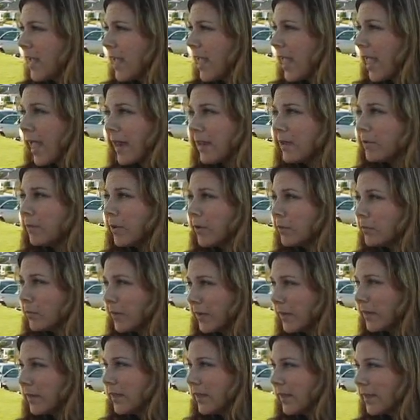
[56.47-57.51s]
anyone
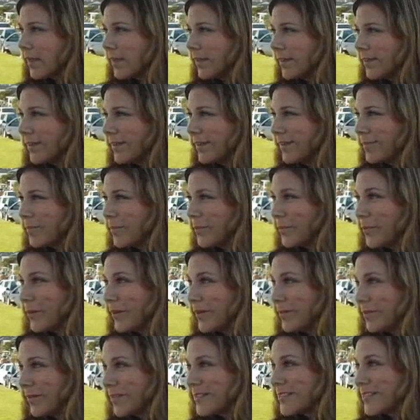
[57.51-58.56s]
really can
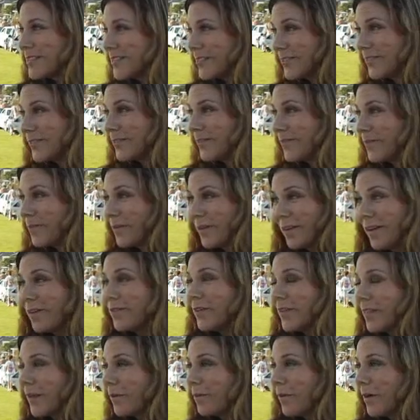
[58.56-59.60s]
pretty much do
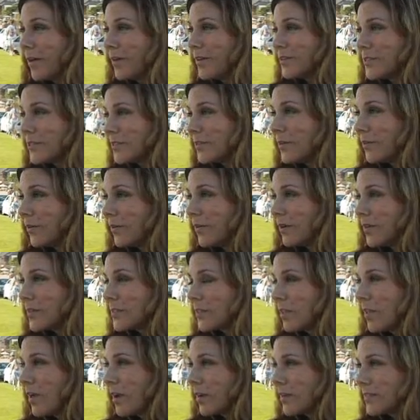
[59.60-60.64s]
whatever they want to do
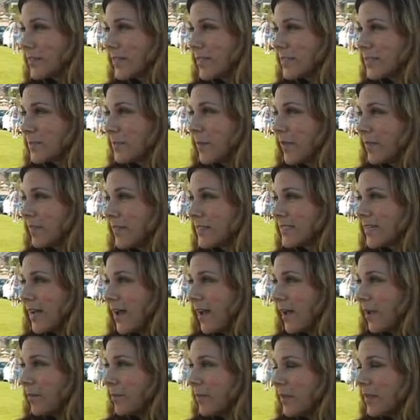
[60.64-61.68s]
as long as they spend the
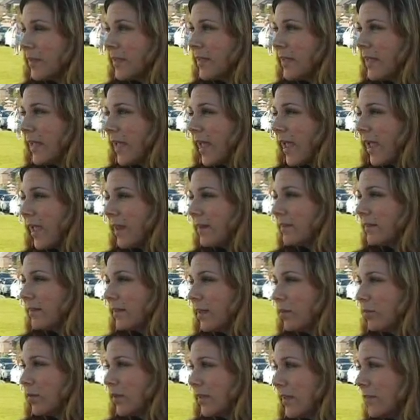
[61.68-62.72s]
time and
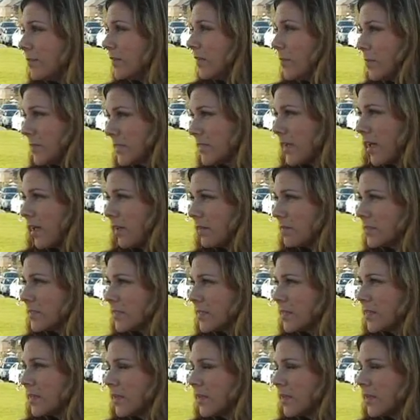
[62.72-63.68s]
they believe in themselves